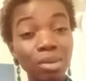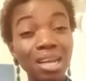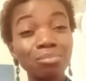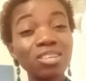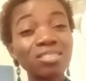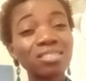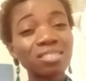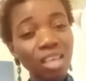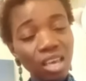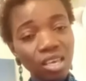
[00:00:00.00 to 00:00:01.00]
But I'm
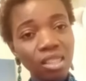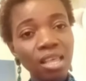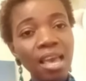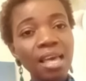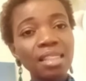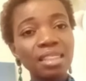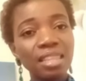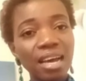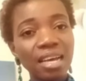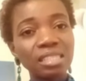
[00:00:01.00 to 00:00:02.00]
just saying
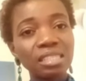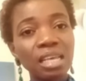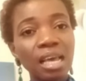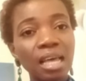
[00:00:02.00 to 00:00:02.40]
that